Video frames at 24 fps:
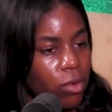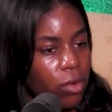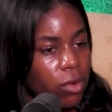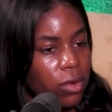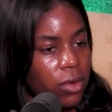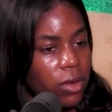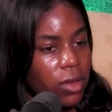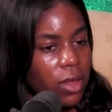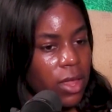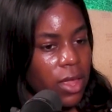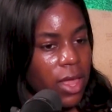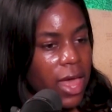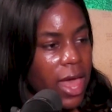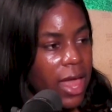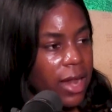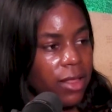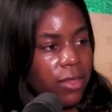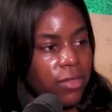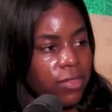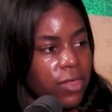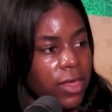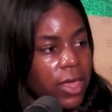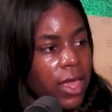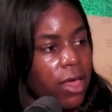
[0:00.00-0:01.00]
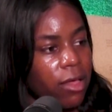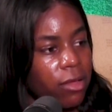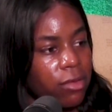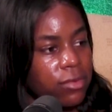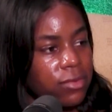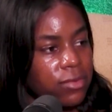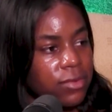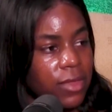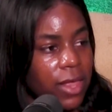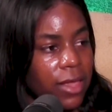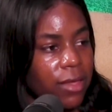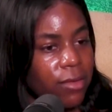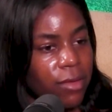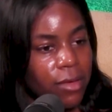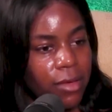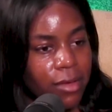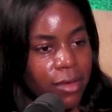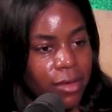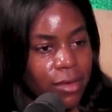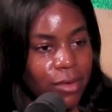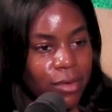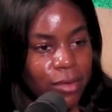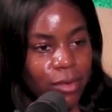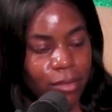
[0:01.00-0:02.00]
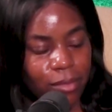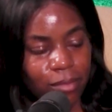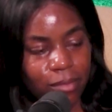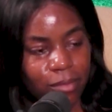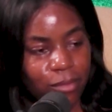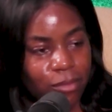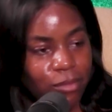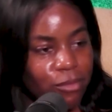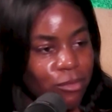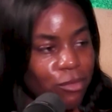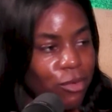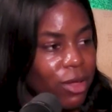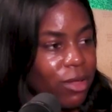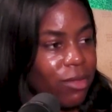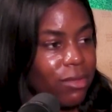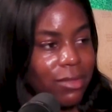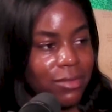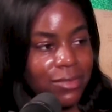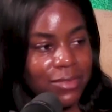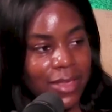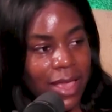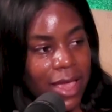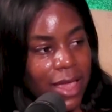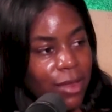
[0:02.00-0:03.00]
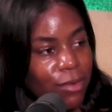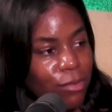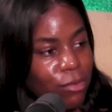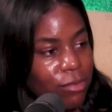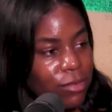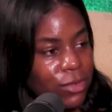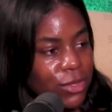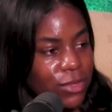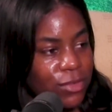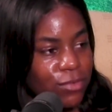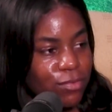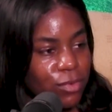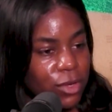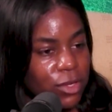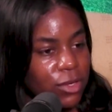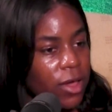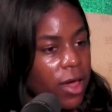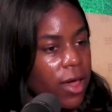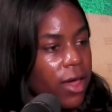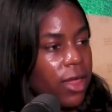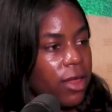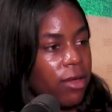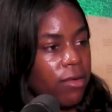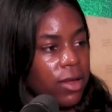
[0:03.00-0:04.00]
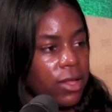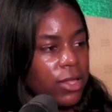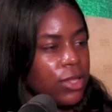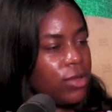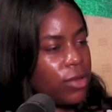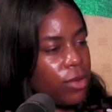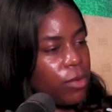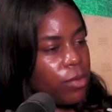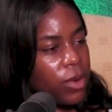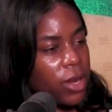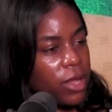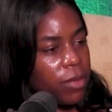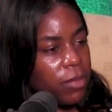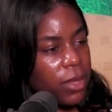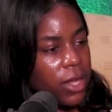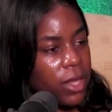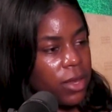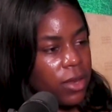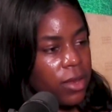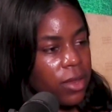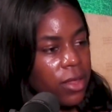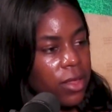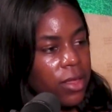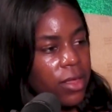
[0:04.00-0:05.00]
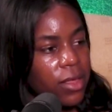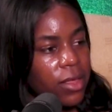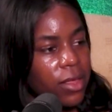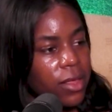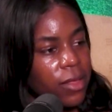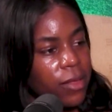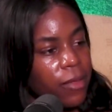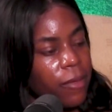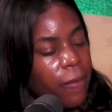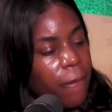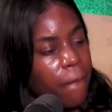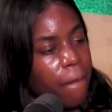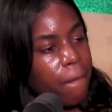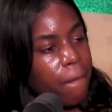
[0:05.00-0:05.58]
Why not anything else, like real estate or just retiring? You know what I mean?